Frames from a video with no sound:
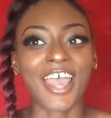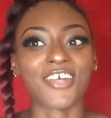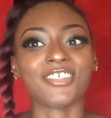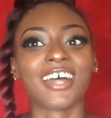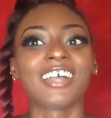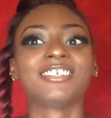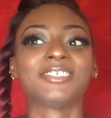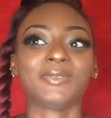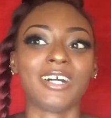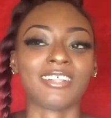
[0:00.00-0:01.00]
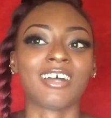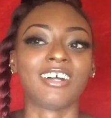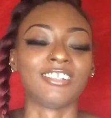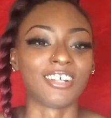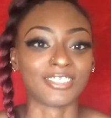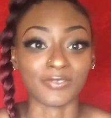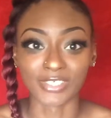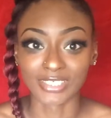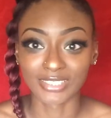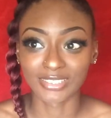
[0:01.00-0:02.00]
That is the one that a lot of
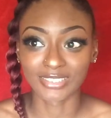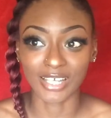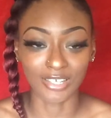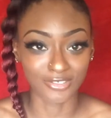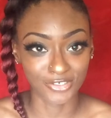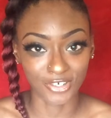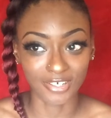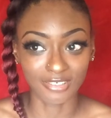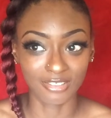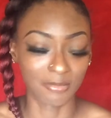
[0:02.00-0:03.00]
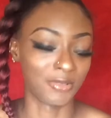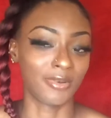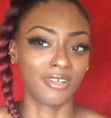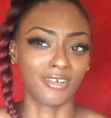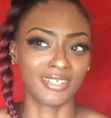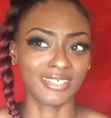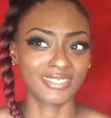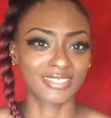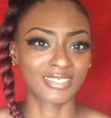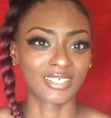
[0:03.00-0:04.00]
us enjoy, to be quite
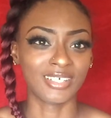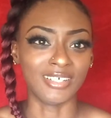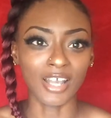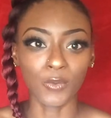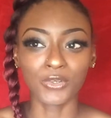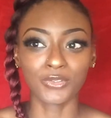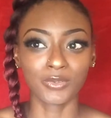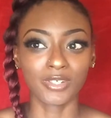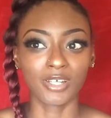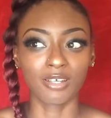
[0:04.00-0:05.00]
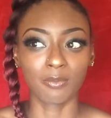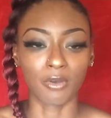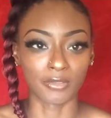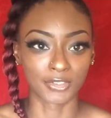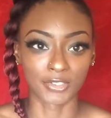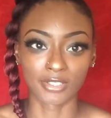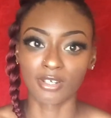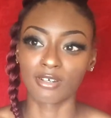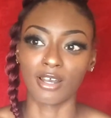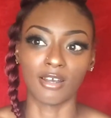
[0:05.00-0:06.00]
honest. Yeah, we do like power
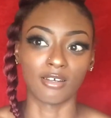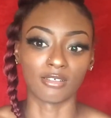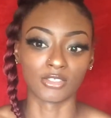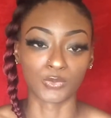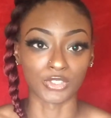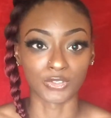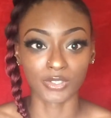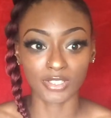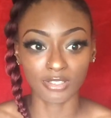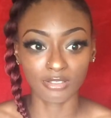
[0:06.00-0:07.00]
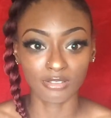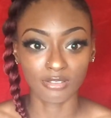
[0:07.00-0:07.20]
soca and sweet soca,